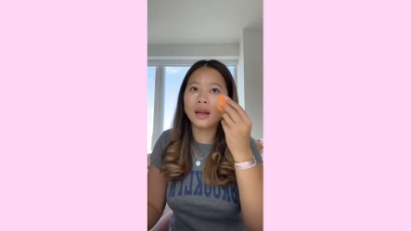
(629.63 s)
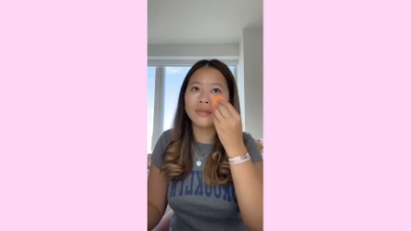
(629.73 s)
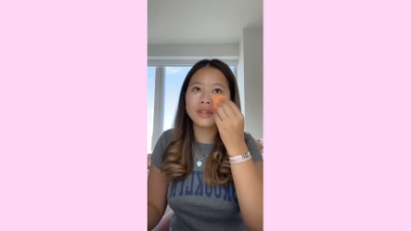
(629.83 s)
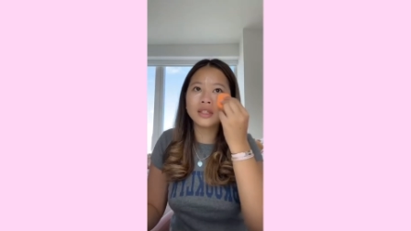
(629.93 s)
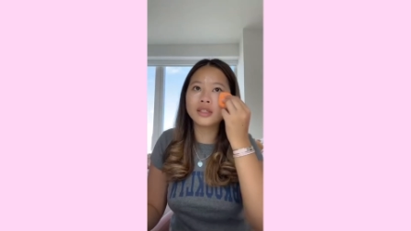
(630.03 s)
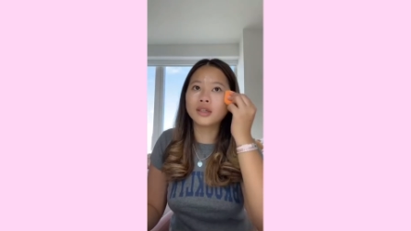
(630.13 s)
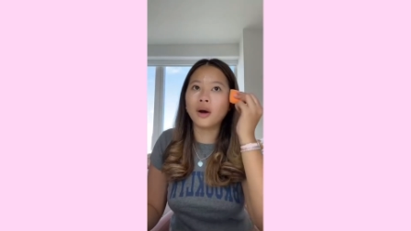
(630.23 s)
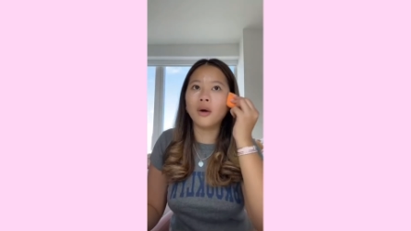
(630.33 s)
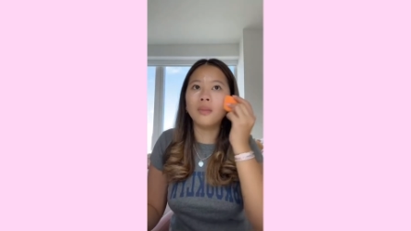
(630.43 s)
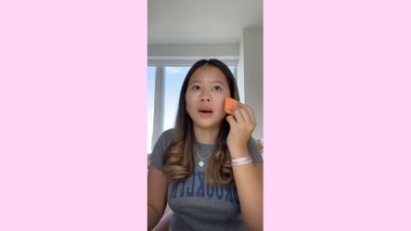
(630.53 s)
I should just go
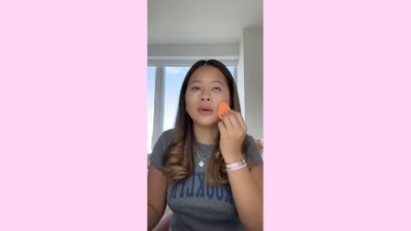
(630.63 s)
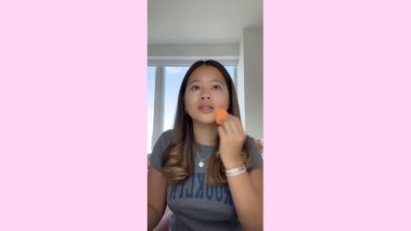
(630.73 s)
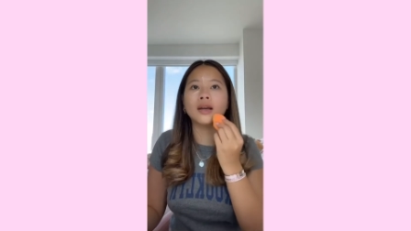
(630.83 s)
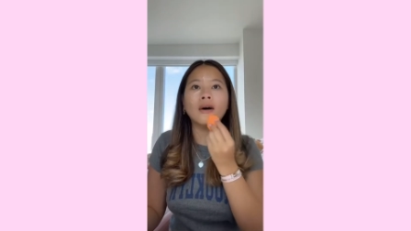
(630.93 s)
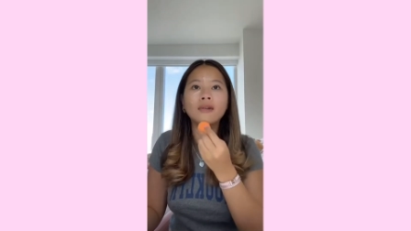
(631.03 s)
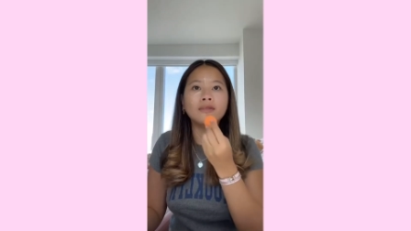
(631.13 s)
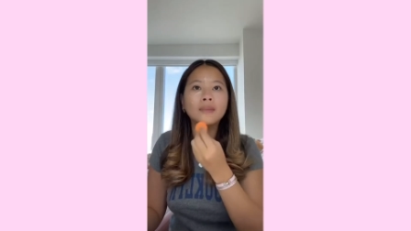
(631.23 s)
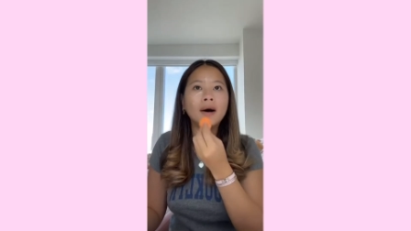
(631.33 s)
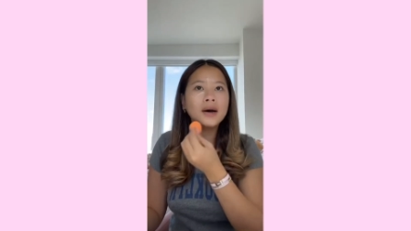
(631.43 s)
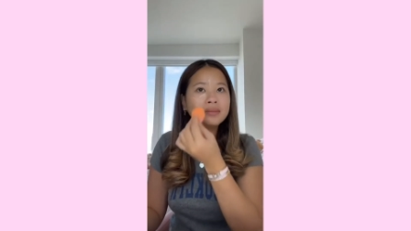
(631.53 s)
by myself,
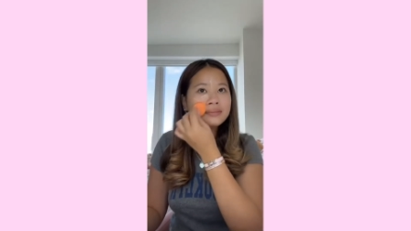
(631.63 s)
but